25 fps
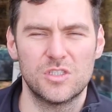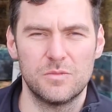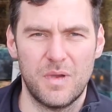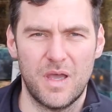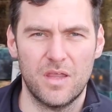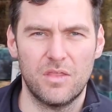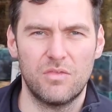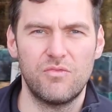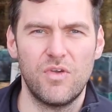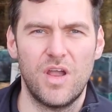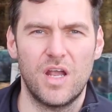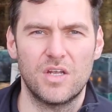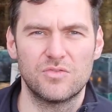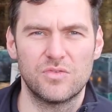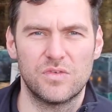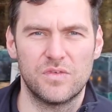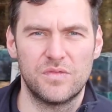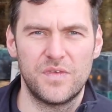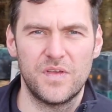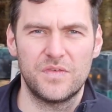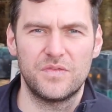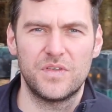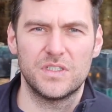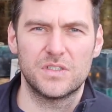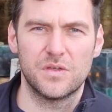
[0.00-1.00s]
about
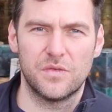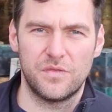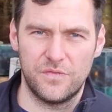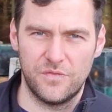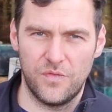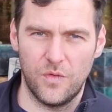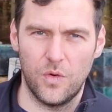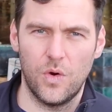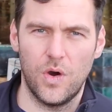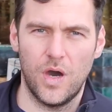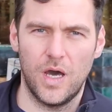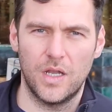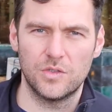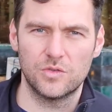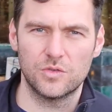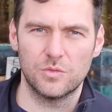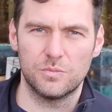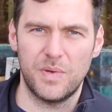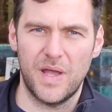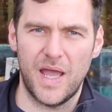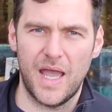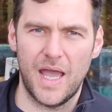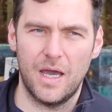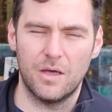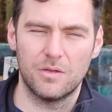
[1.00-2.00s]
£350 to
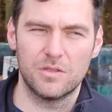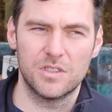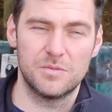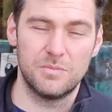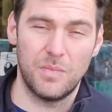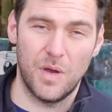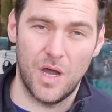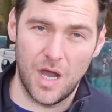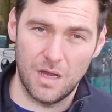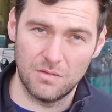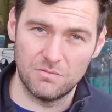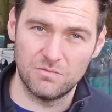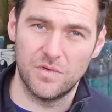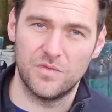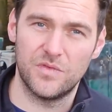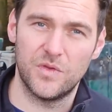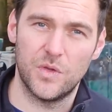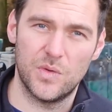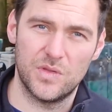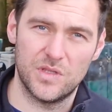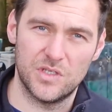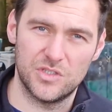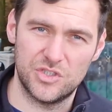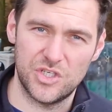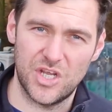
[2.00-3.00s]
£400, but I'm
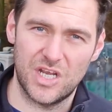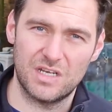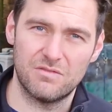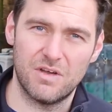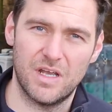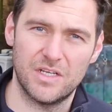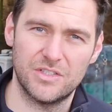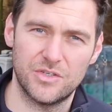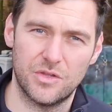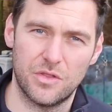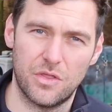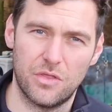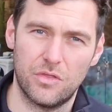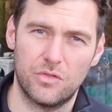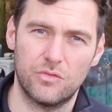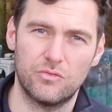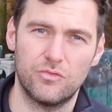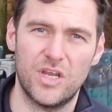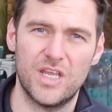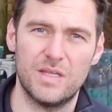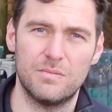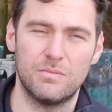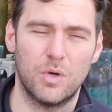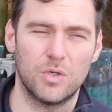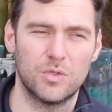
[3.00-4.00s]
reviewing the Generation
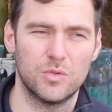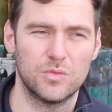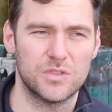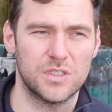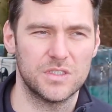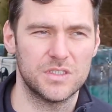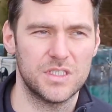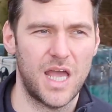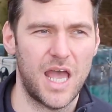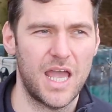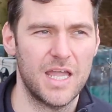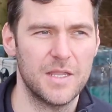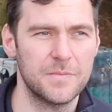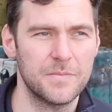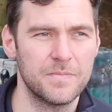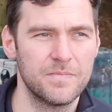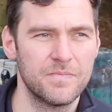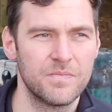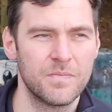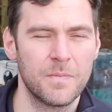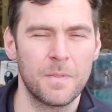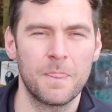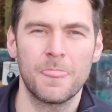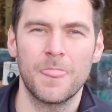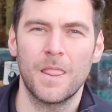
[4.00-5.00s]
3 model today.
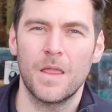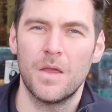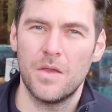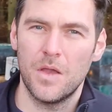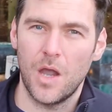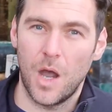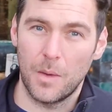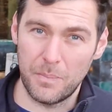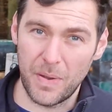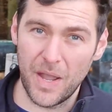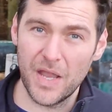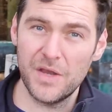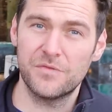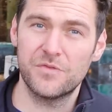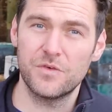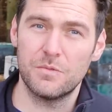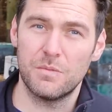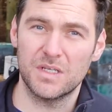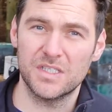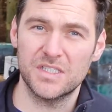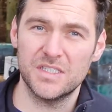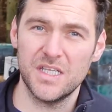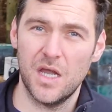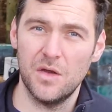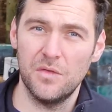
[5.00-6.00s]
I paid for it
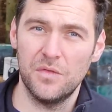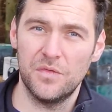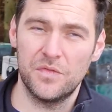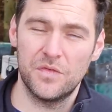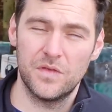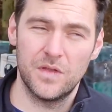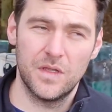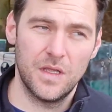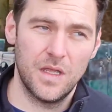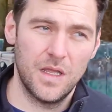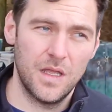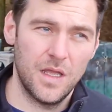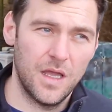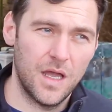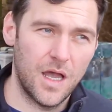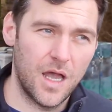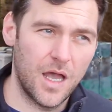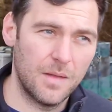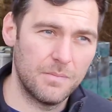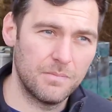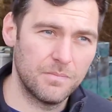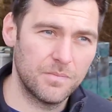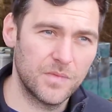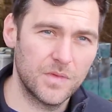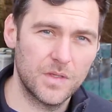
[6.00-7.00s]
myself.
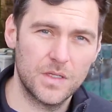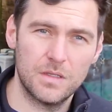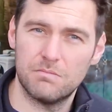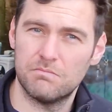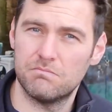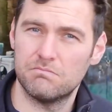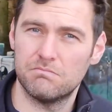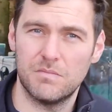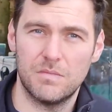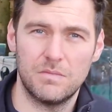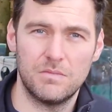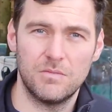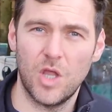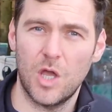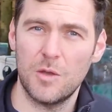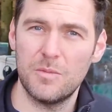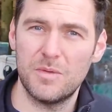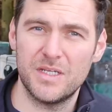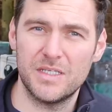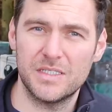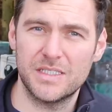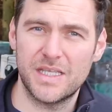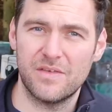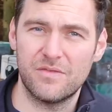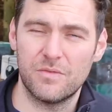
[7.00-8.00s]

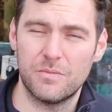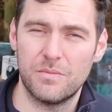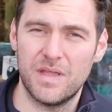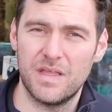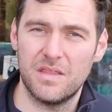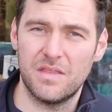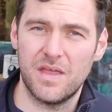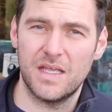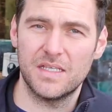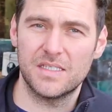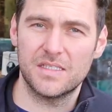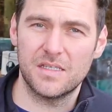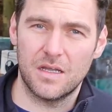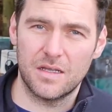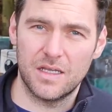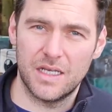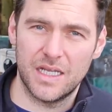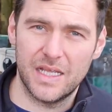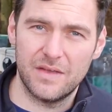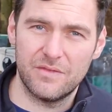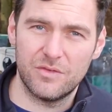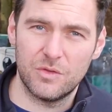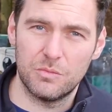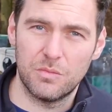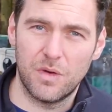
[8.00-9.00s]
Nobody's given me this. I'm going to
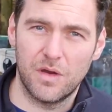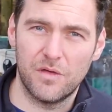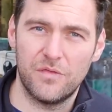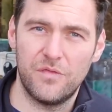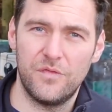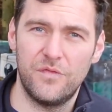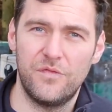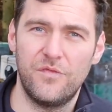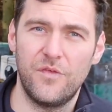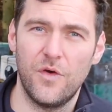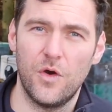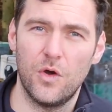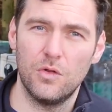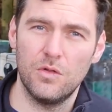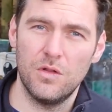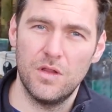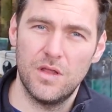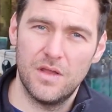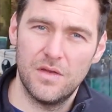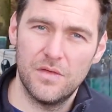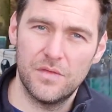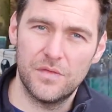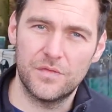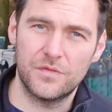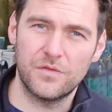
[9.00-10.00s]
give you my full,
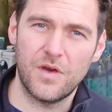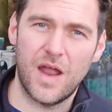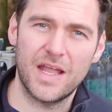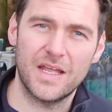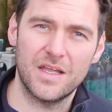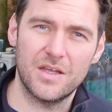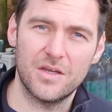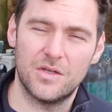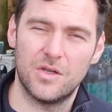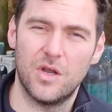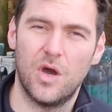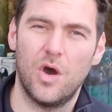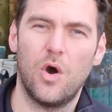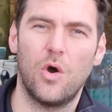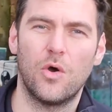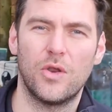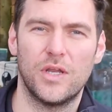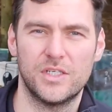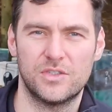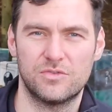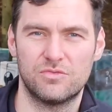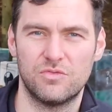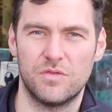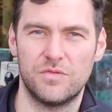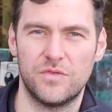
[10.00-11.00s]
frank and
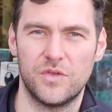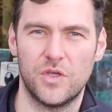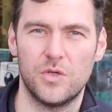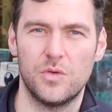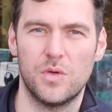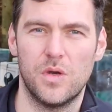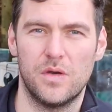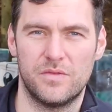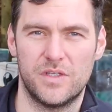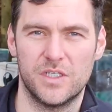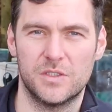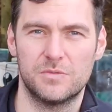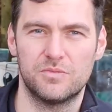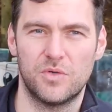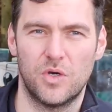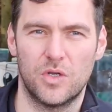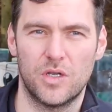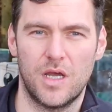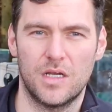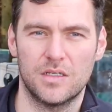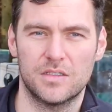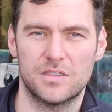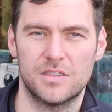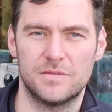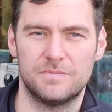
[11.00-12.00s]
honest review of this
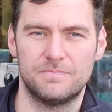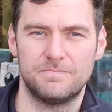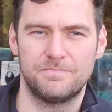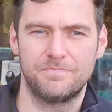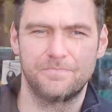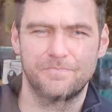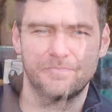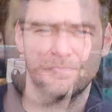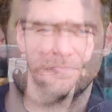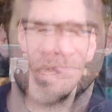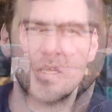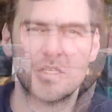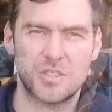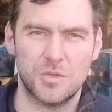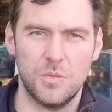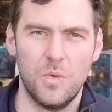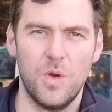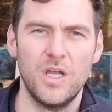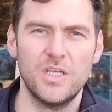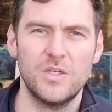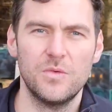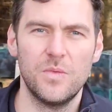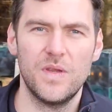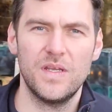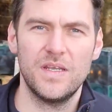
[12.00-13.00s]
product. So
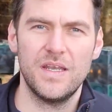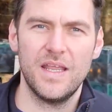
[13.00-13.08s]
why do we